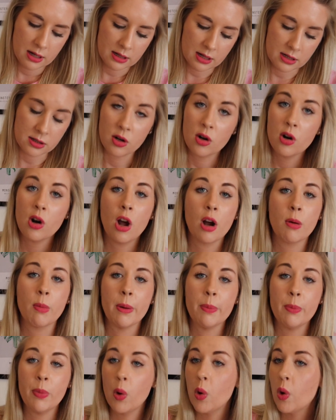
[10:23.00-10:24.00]
Doesn't clog
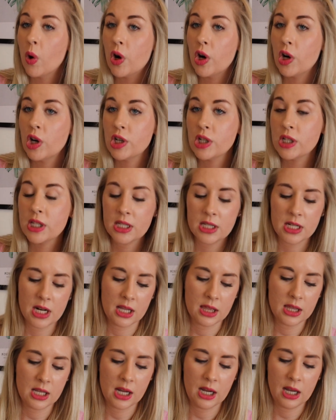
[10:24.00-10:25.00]
my pores,
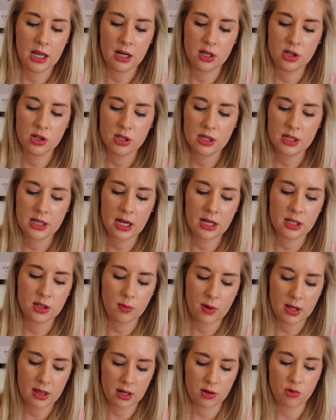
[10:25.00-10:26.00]
nothing. And it just takes
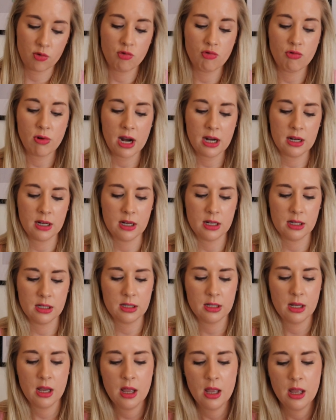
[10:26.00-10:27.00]
away that
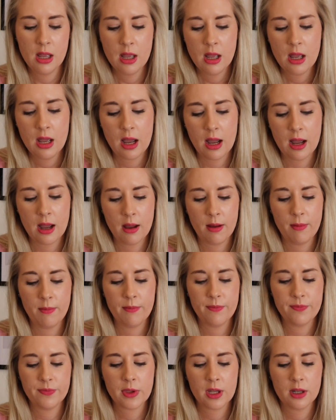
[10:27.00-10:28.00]
redness.
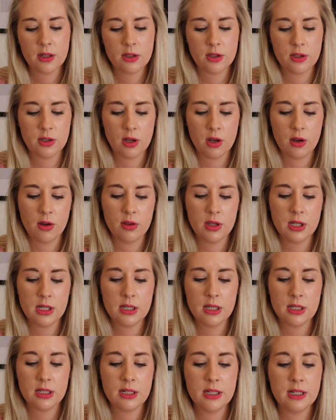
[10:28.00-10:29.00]
So
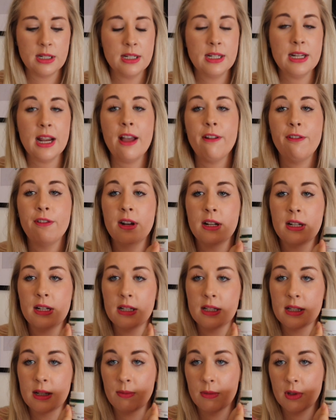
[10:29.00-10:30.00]
this is
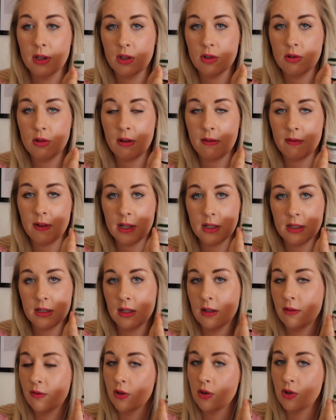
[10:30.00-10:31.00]
definitely something to invest
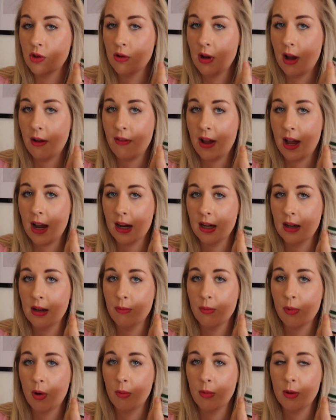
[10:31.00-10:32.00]
in if you do have
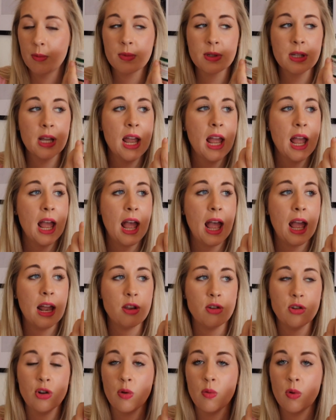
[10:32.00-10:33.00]
acne problems
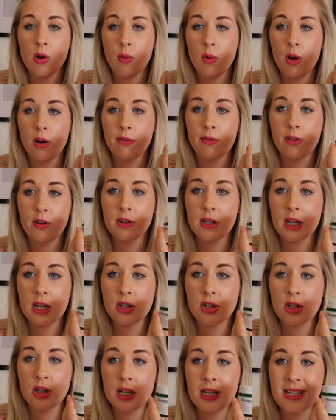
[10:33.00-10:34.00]
and you don't want to wear
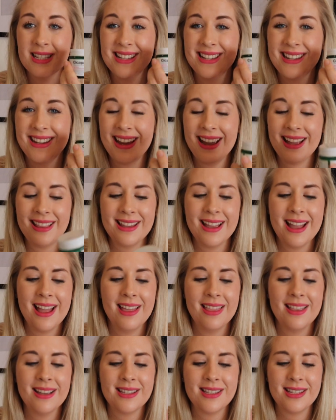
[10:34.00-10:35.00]
foundation, is get
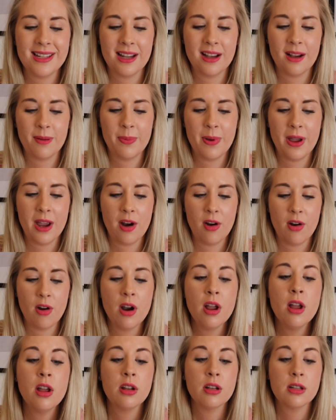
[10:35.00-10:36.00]
the Cica Pear
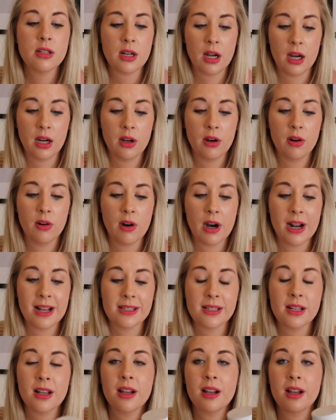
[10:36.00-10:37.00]
Tiger
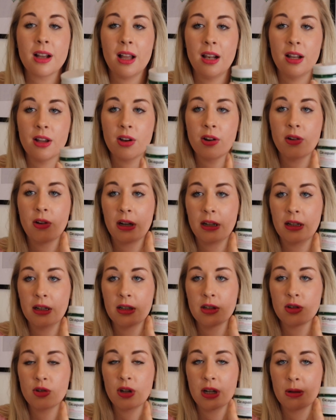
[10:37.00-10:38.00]
Grass Color
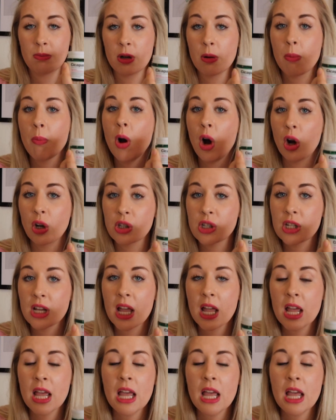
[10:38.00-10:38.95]
Correcting Treatment Pot.